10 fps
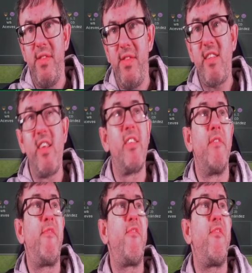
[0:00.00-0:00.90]
This is
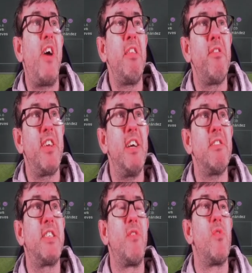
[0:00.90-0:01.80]
a
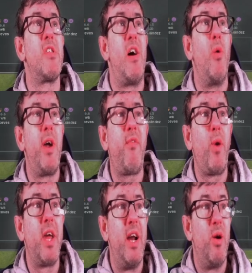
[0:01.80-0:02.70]
fantastic result if
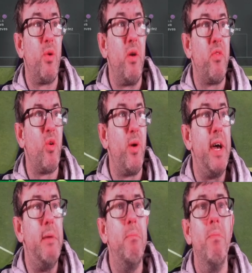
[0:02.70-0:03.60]
we can hold on
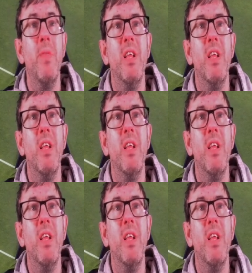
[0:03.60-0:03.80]
it.